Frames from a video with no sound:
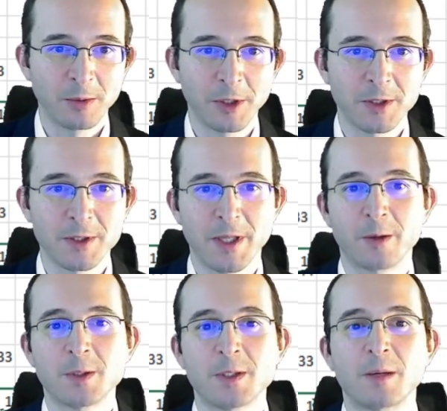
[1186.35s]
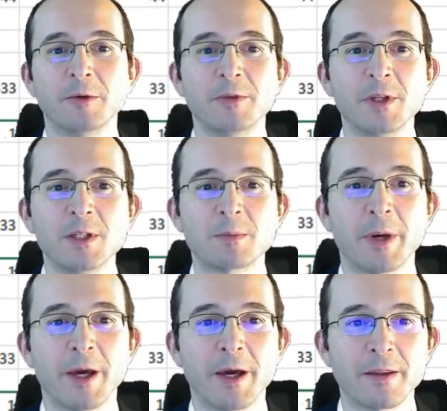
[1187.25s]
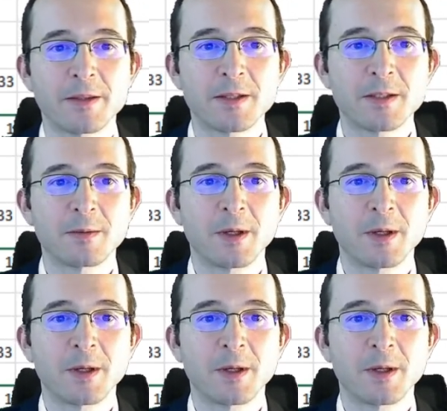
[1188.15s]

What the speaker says: because now some of these paths